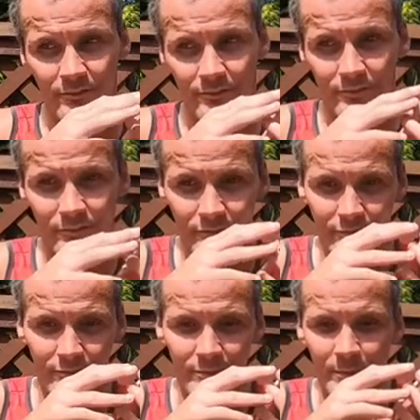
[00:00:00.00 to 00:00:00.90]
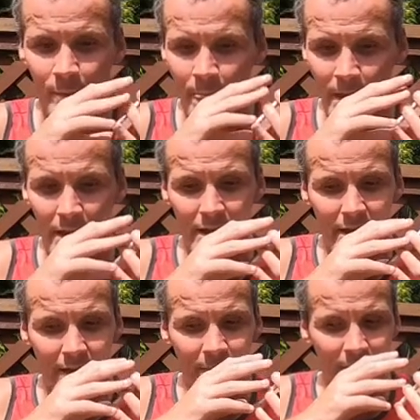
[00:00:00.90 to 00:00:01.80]
How do
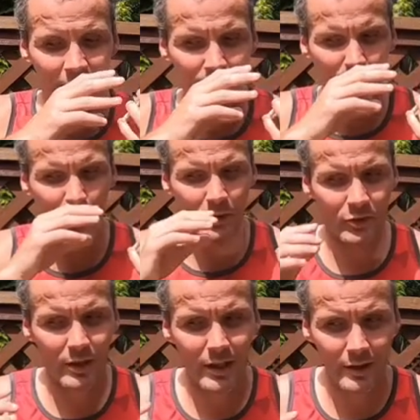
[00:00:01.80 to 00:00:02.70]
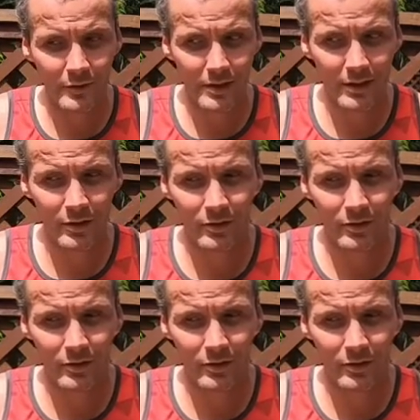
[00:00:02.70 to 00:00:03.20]
blind people drive? They don't